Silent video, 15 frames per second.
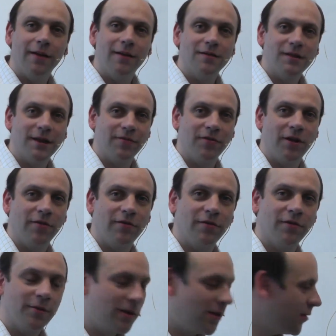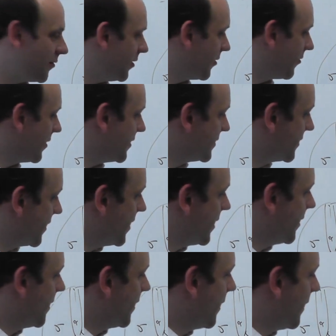at seven hundred twenty-three degrees
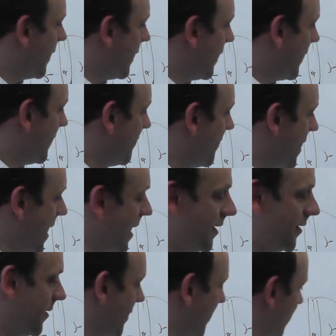C. And then